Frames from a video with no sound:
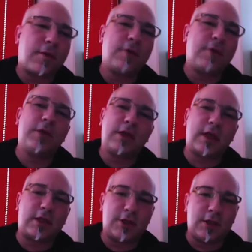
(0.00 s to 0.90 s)
we
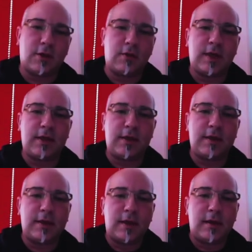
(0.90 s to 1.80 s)
touched it already.
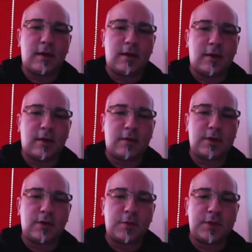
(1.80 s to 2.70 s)

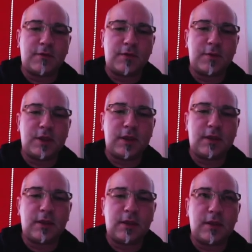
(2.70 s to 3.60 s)
So
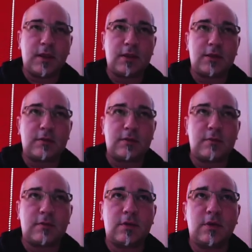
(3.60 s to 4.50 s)
observability is
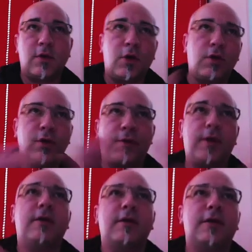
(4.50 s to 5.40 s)
the whole thing.